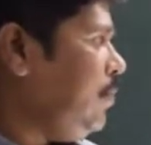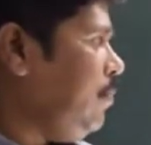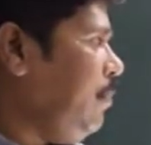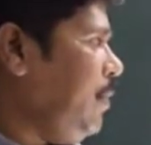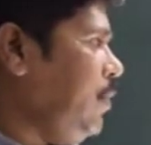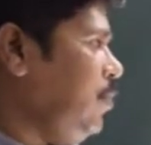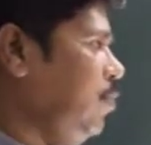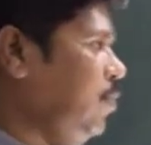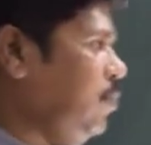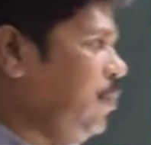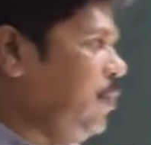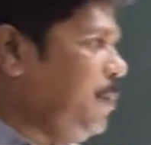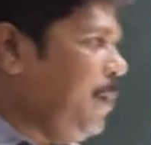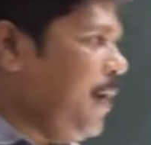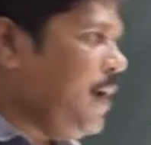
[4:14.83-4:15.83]
But those
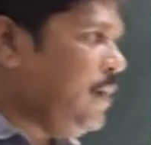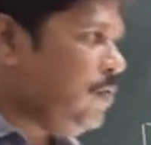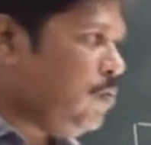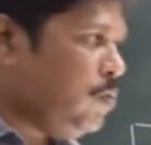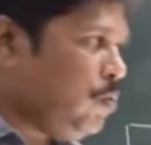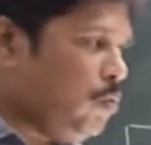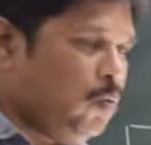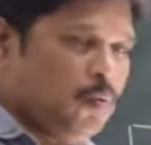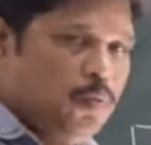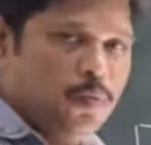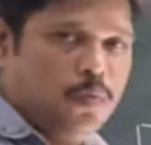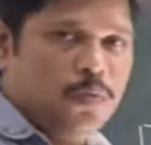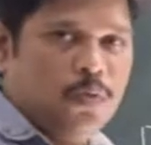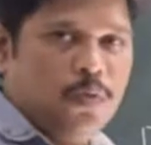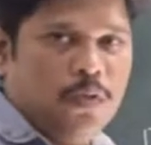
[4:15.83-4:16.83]
which pass
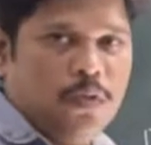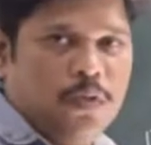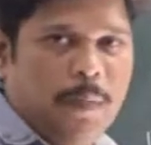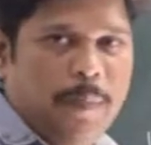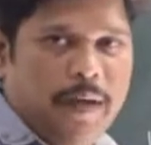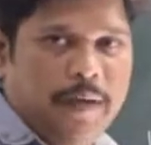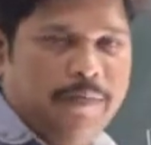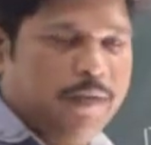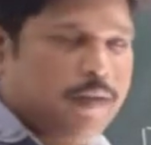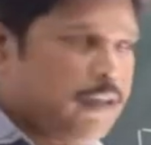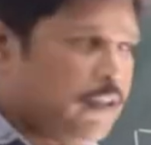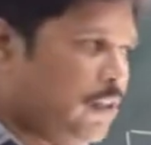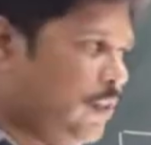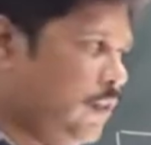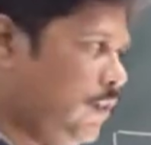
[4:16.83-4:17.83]
through the
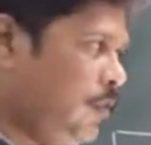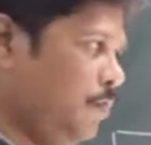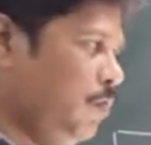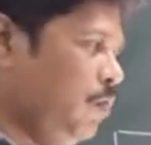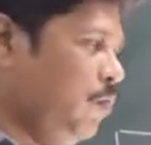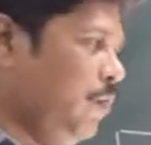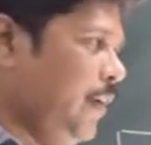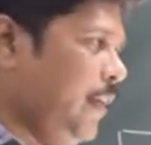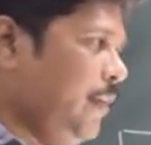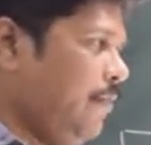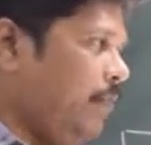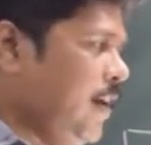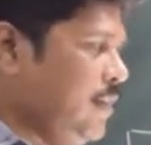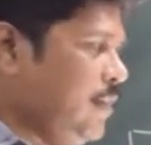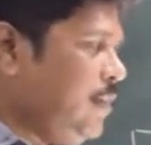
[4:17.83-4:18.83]
perforations move very
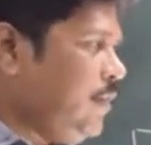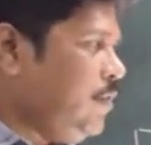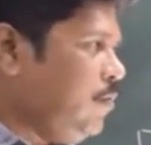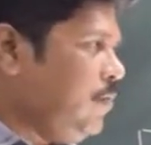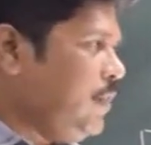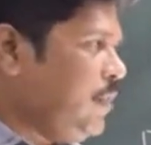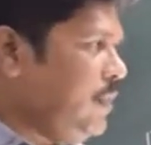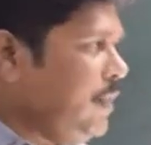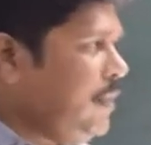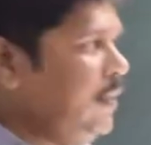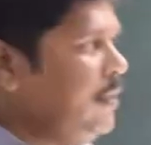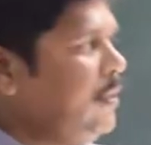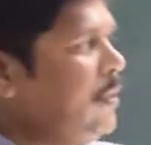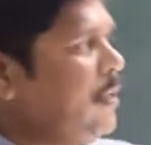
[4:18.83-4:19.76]
fastly towards the